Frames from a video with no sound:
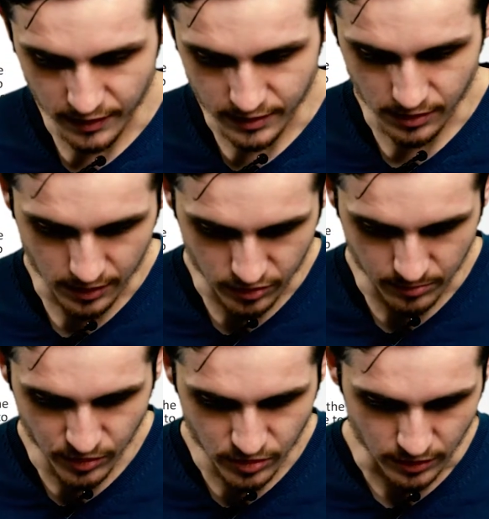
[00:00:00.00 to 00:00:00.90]
is their
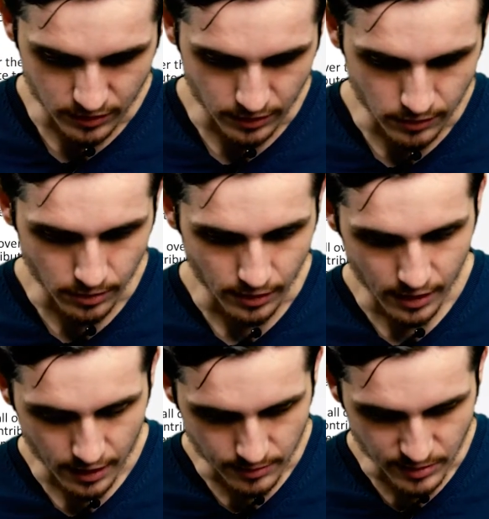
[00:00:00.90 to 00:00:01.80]
contribution to local
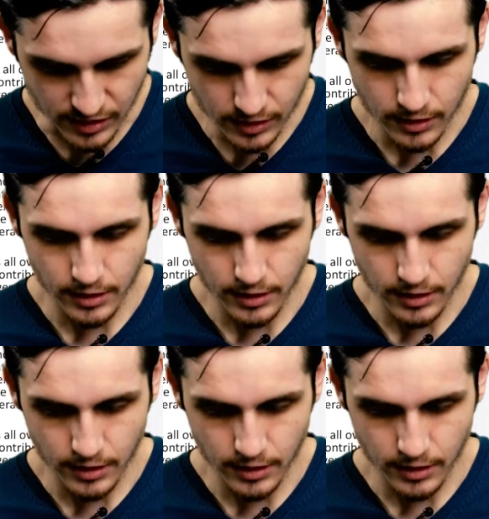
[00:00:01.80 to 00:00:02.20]
economies?